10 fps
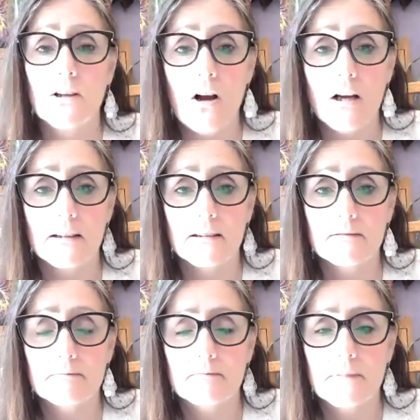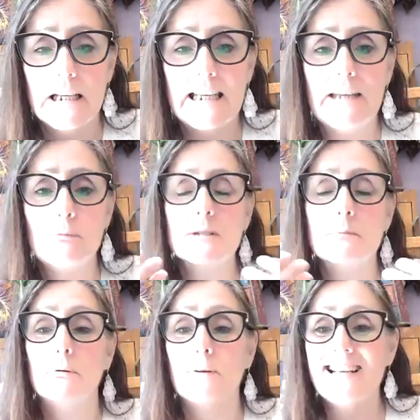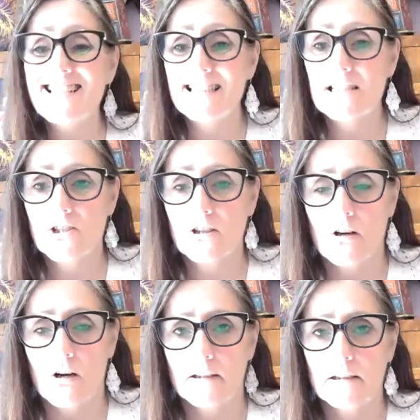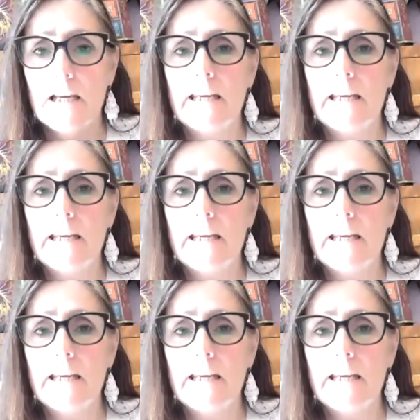God. He was present to God.